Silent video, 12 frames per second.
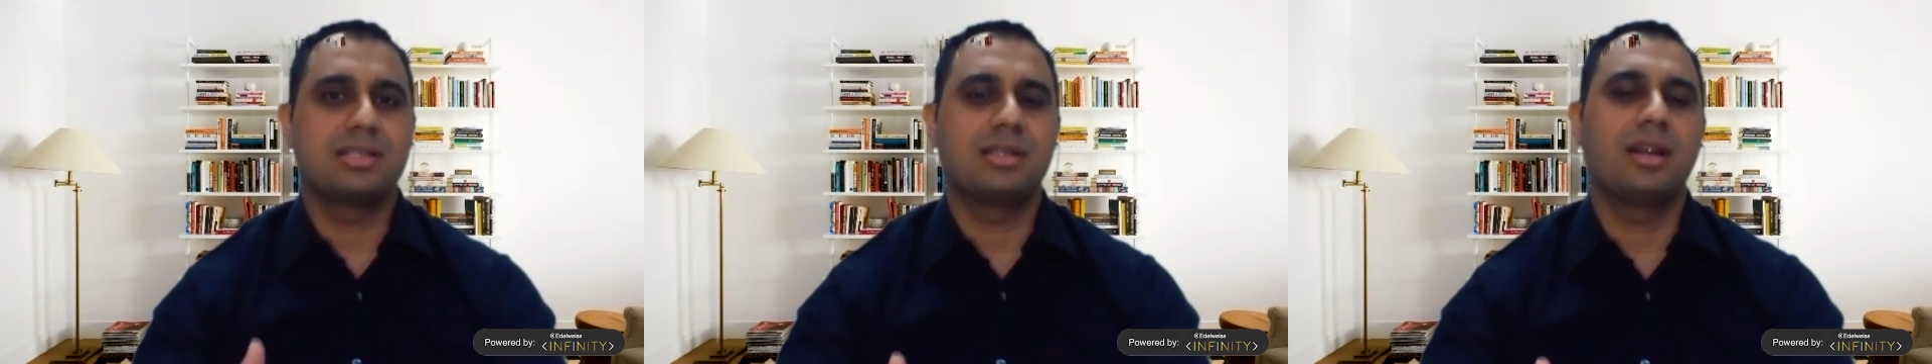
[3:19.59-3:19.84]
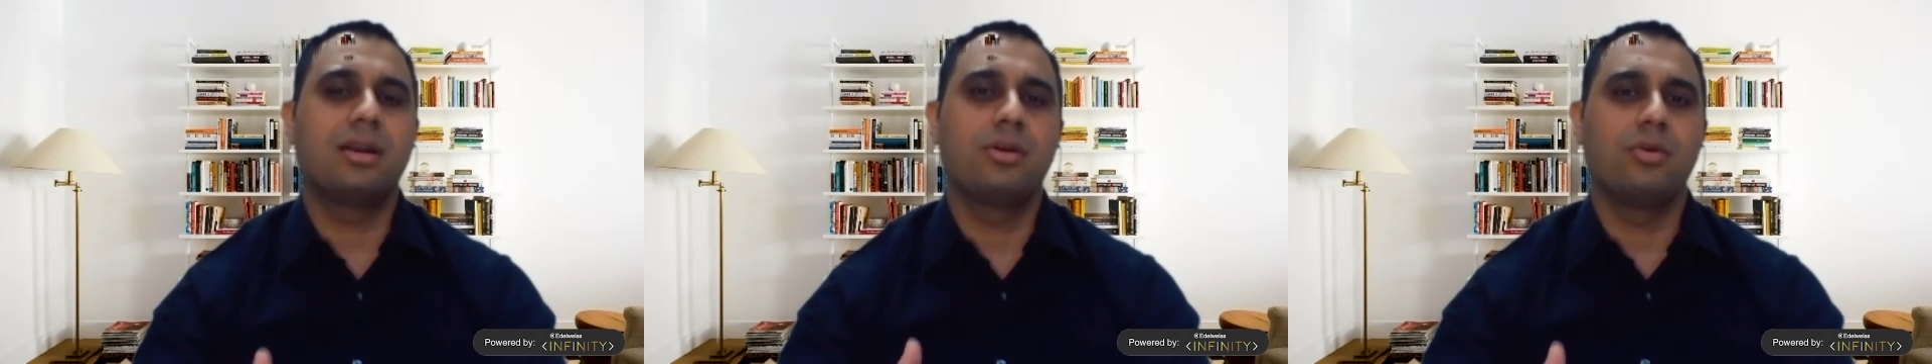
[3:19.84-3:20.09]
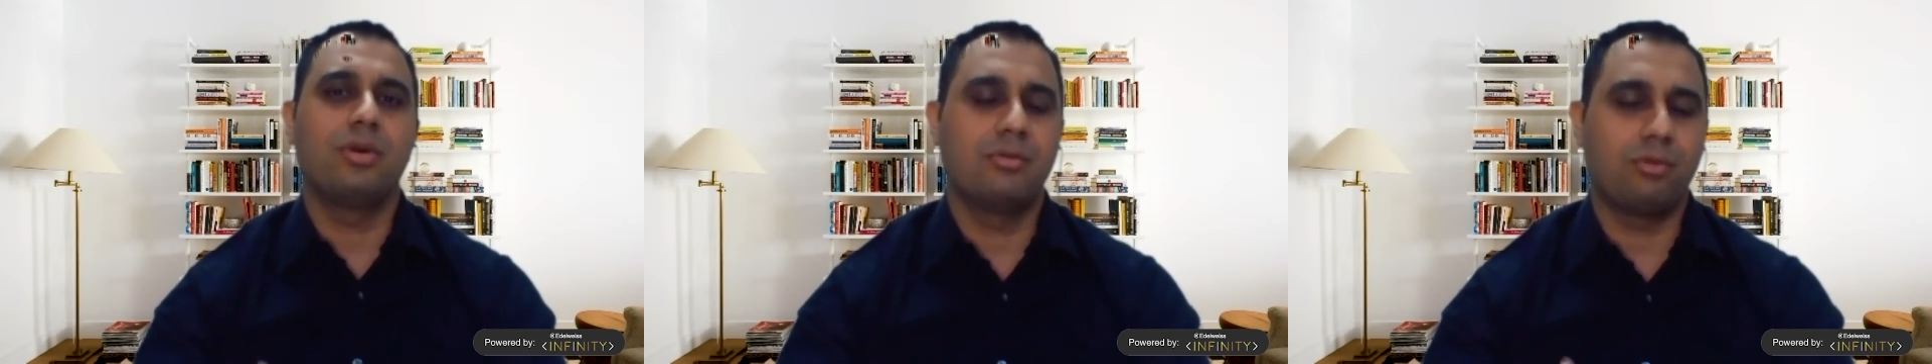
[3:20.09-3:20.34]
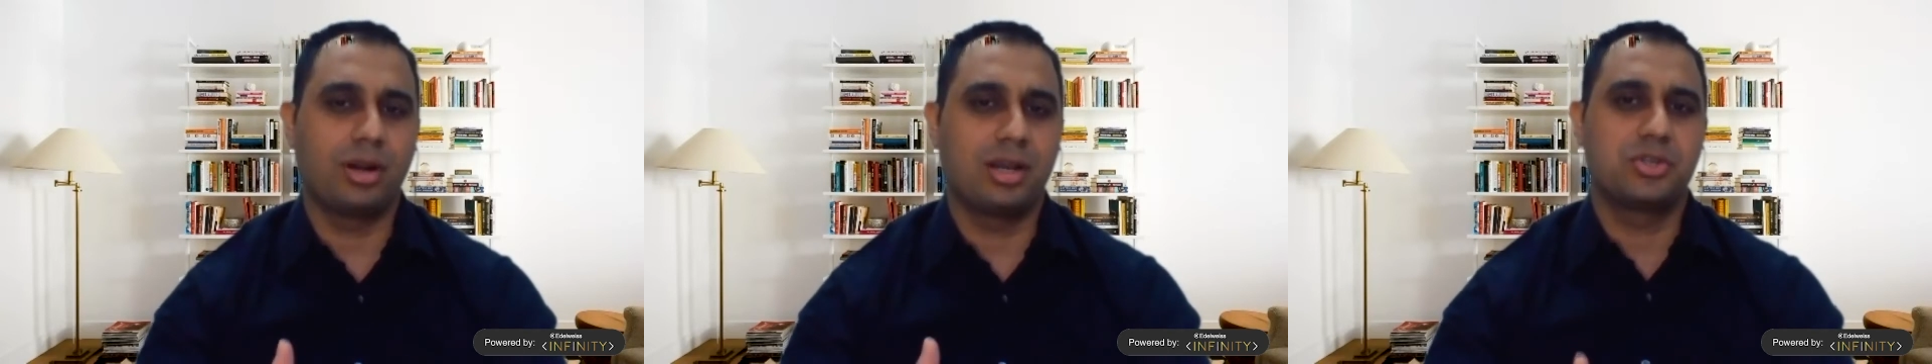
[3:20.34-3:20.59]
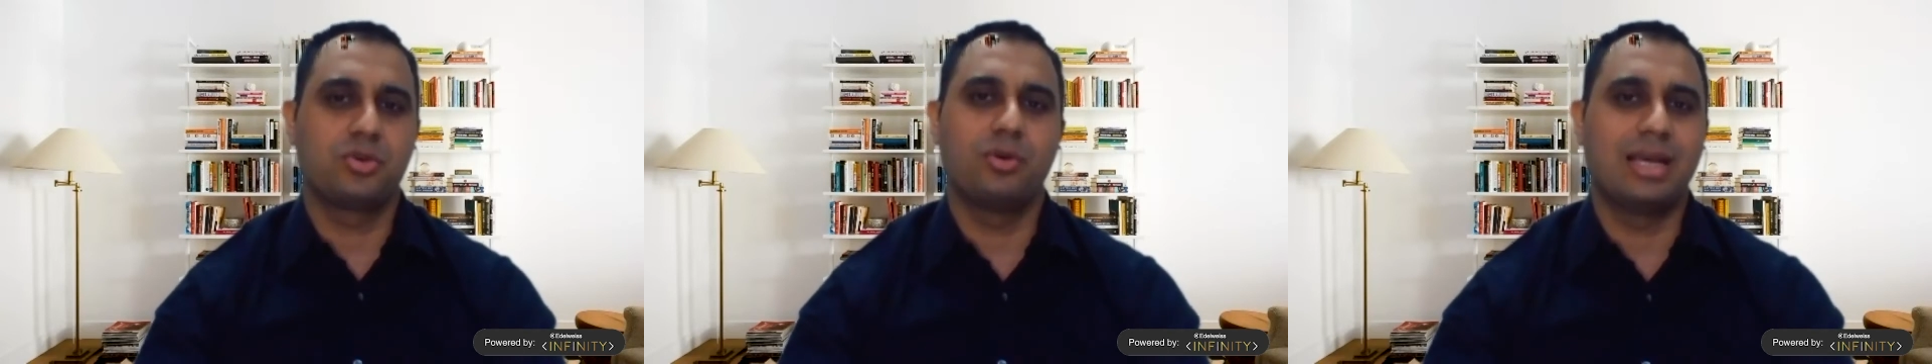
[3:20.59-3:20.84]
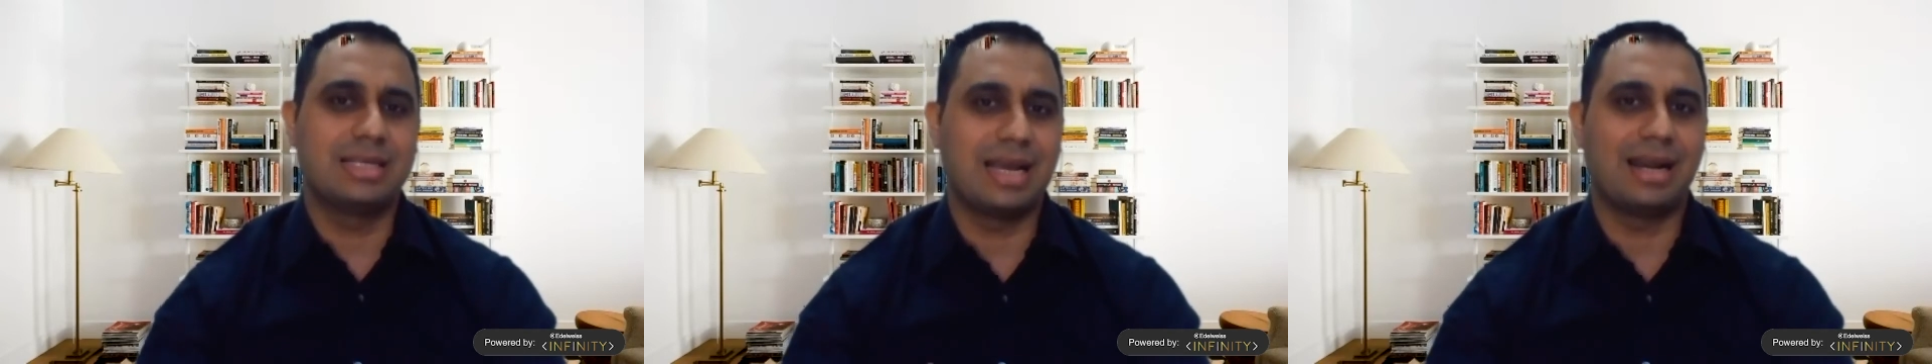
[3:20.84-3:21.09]

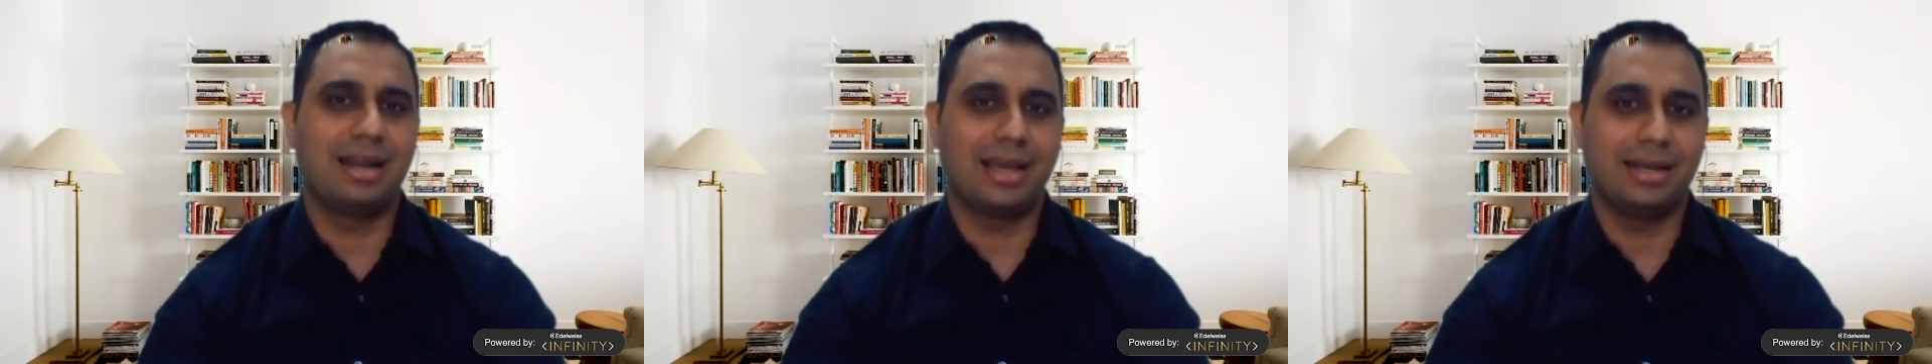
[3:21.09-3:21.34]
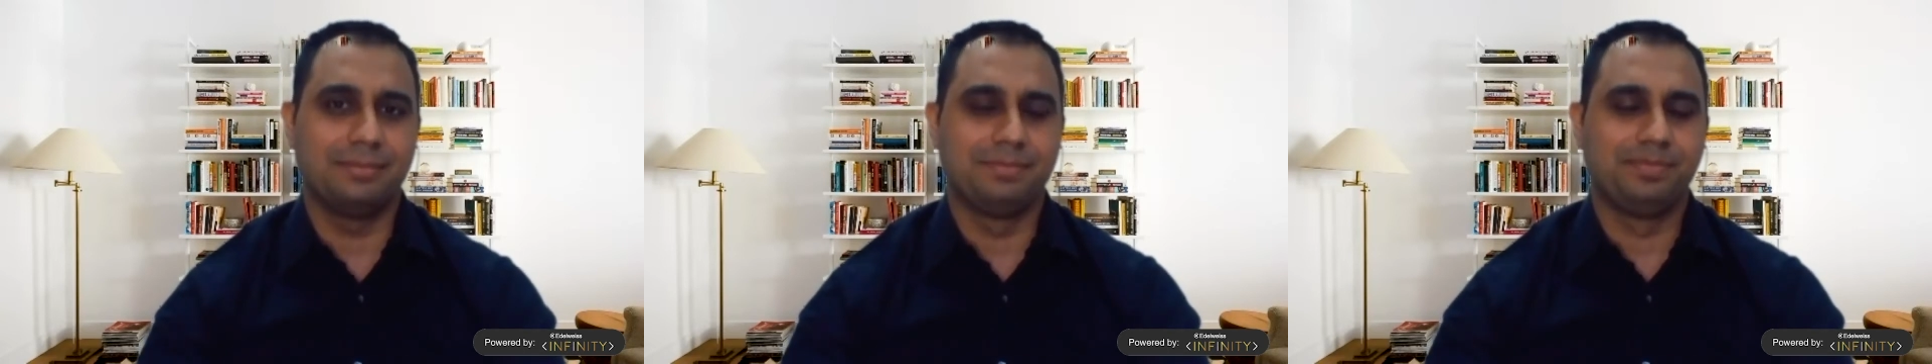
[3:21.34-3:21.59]
today's headline.